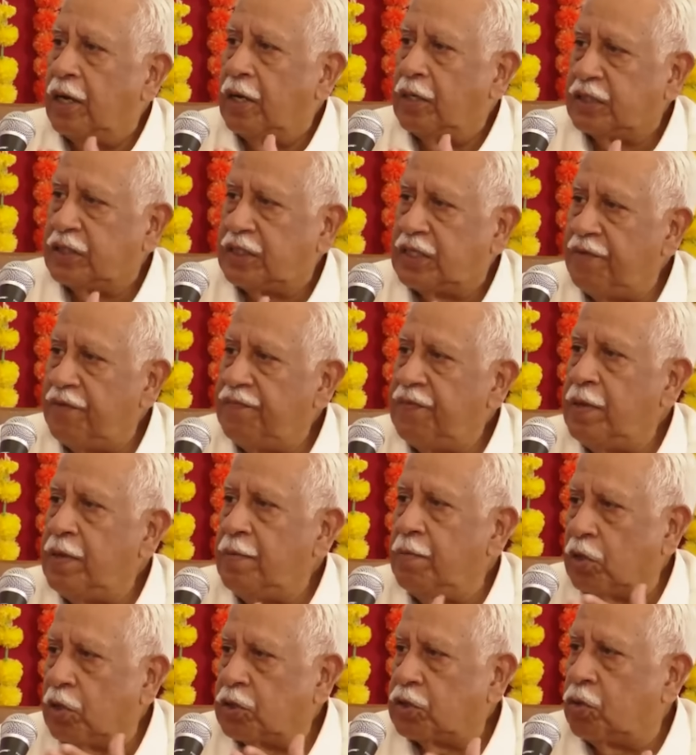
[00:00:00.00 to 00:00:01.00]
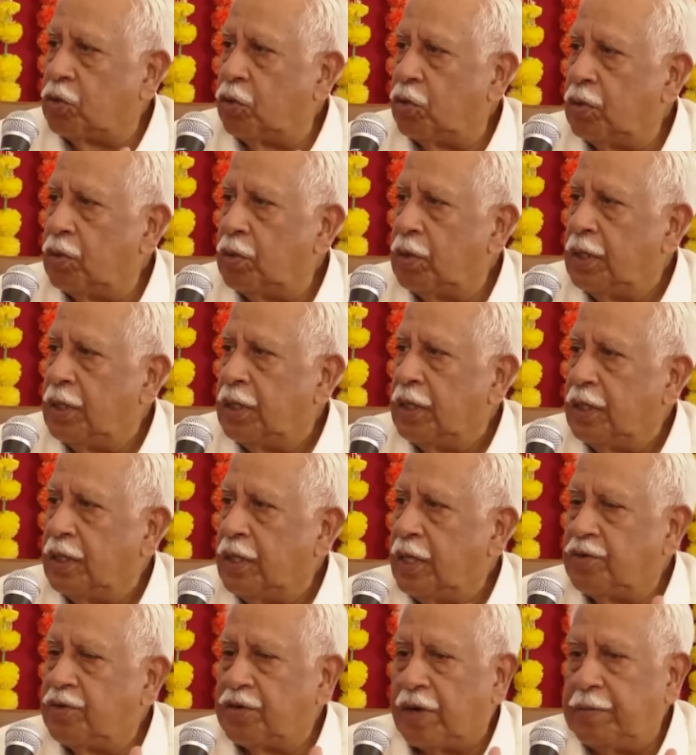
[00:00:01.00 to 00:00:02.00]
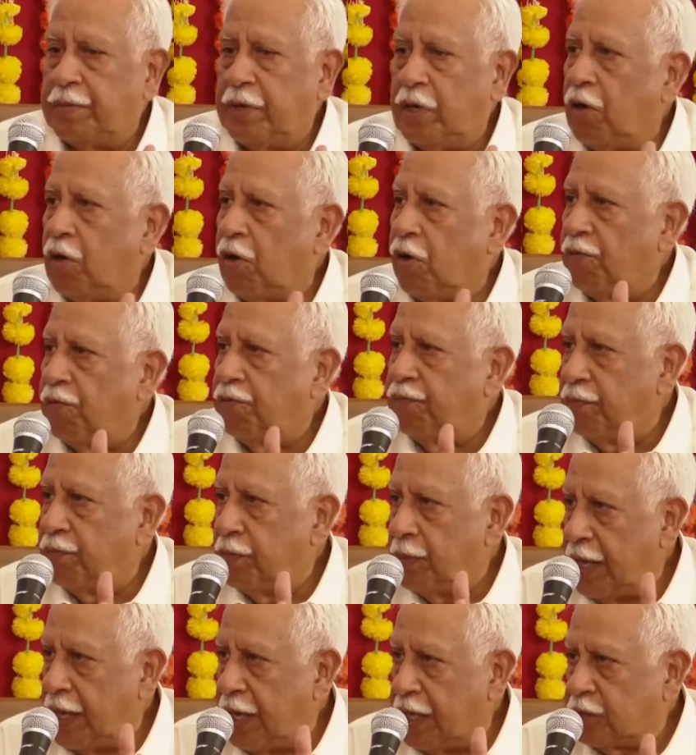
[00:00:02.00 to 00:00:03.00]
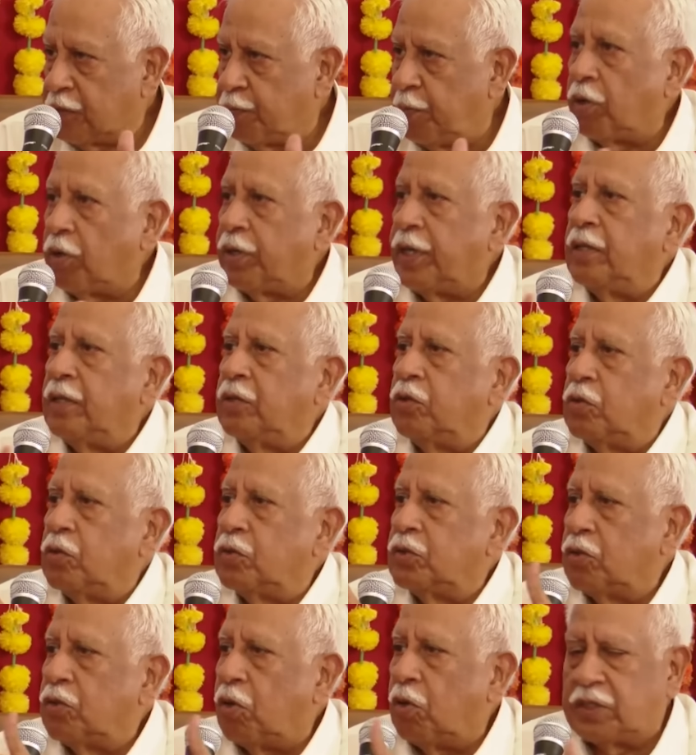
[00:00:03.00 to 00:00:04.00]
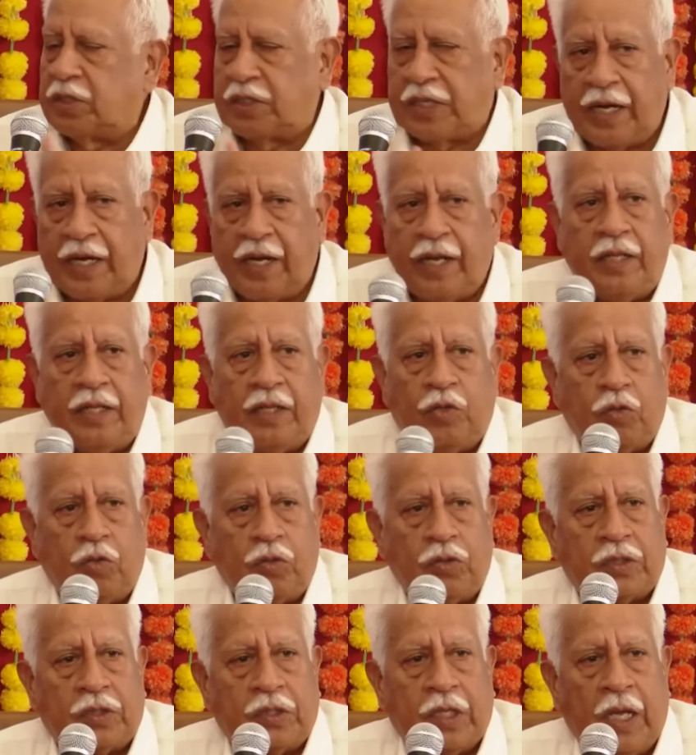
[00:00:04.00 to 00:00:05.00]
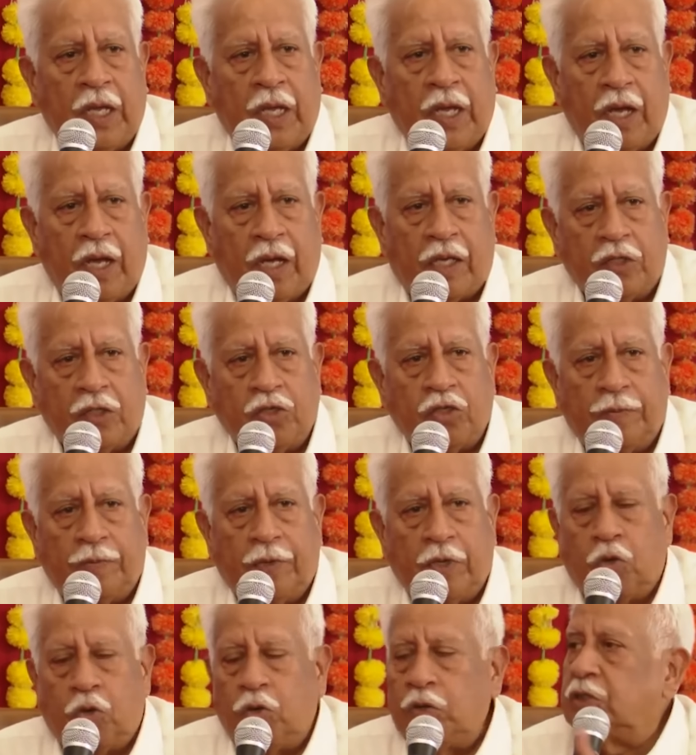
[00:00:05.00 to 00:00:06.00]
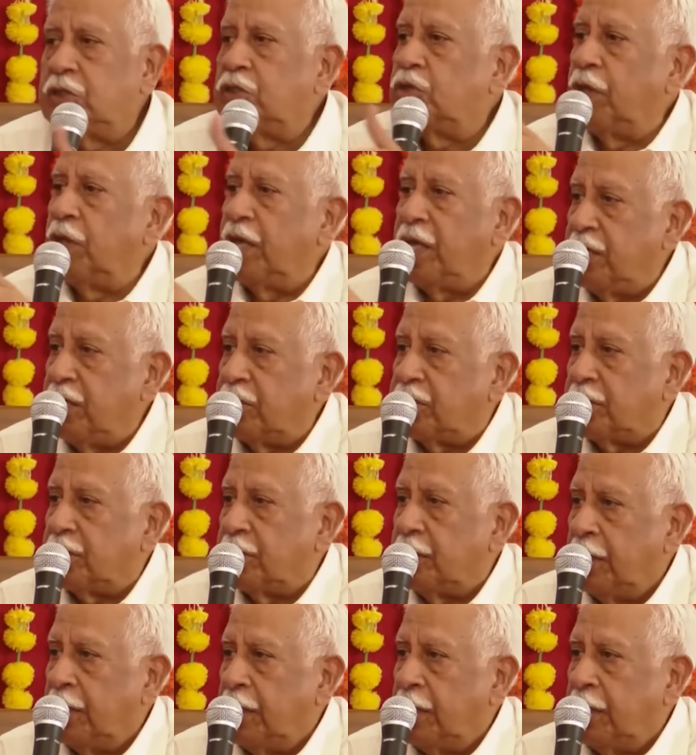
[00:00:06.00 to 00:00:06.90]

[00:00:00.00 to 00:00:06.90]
saving Moscow the trouble of exporting those or sending those consumer goods to the East.